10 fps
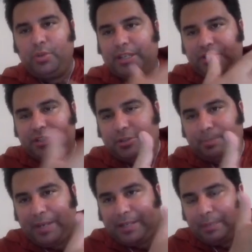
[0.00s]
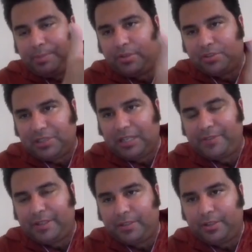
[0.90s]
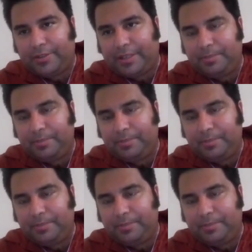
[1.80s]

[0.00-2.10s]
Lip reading: doing it just to break up Yugoslavia. You know